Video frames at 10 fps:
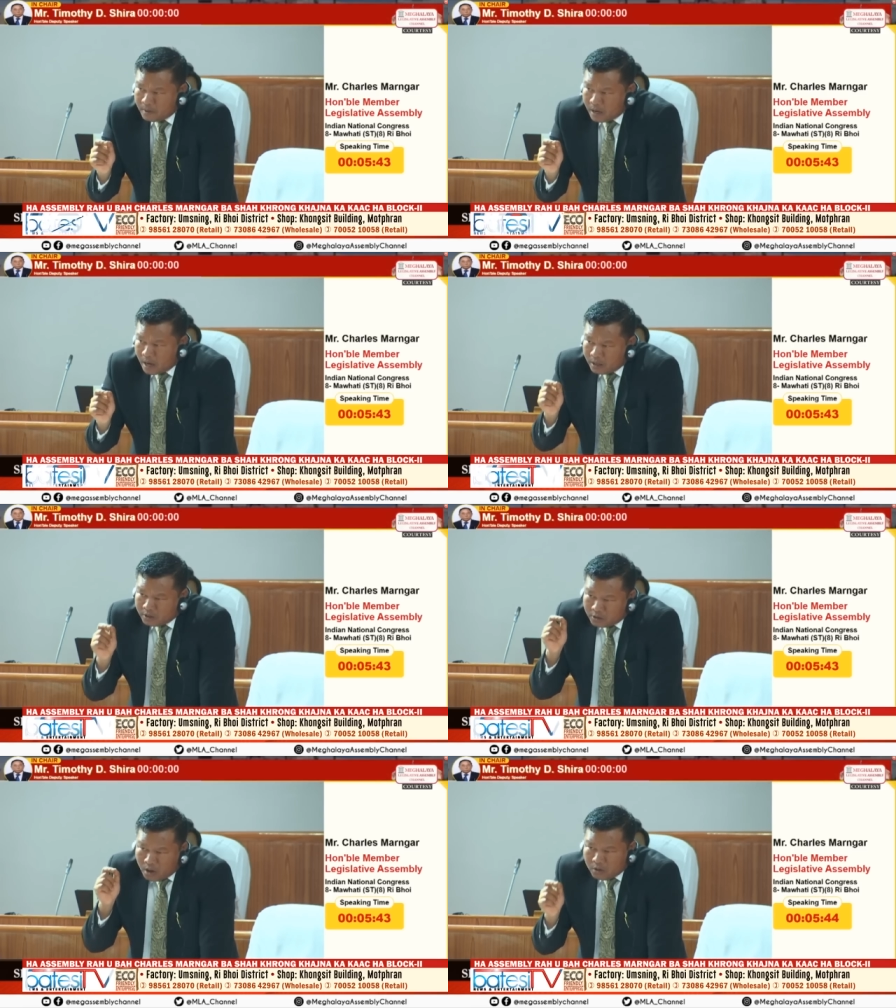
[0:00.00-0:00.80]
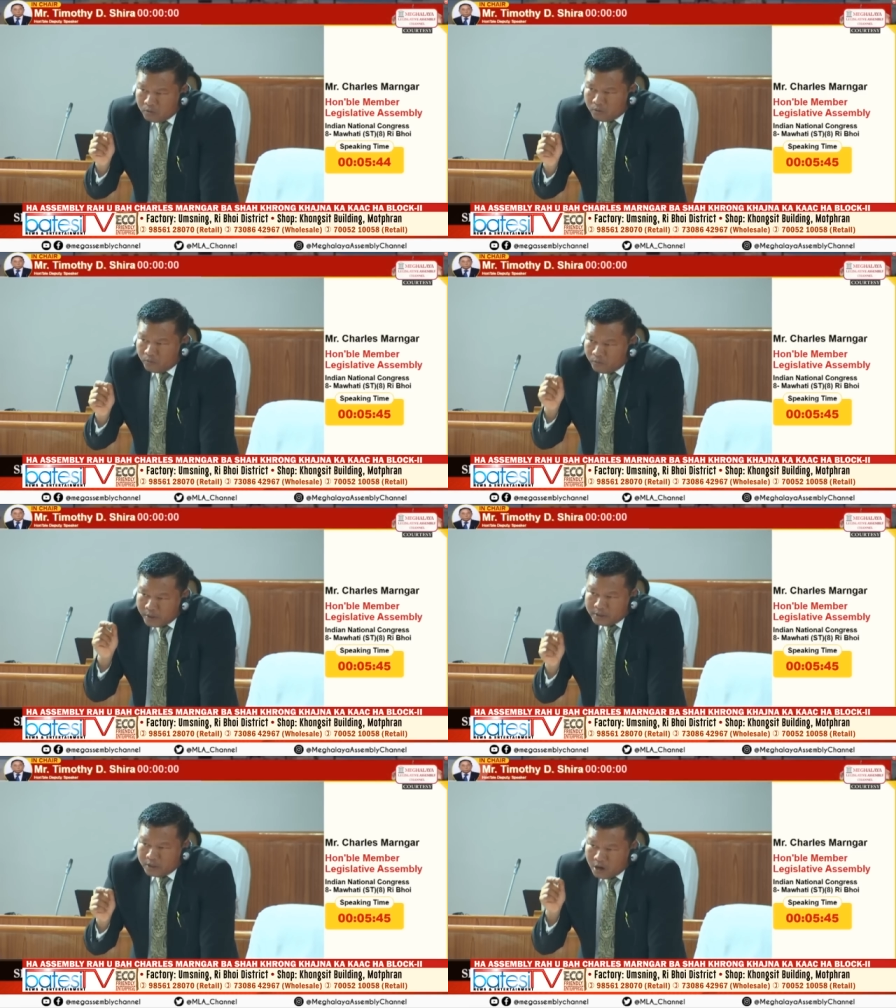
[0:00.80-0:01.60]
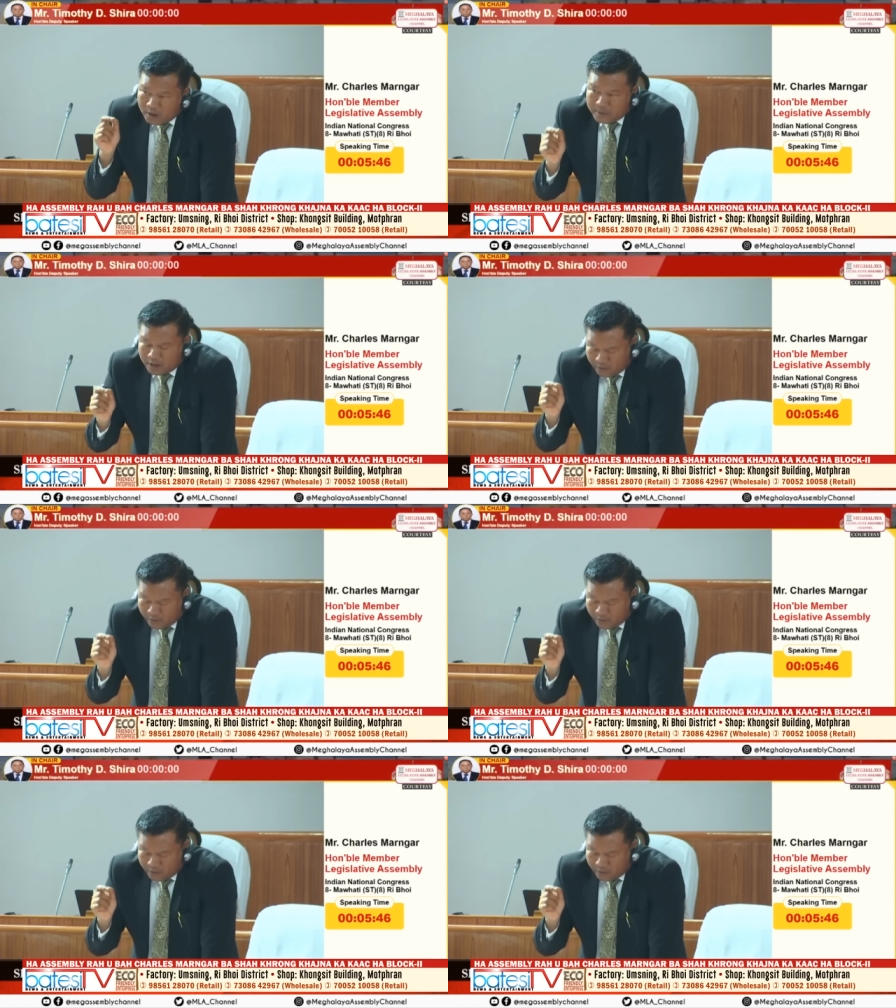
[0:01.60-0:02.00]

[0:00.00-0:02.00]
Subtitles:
and talk with the government of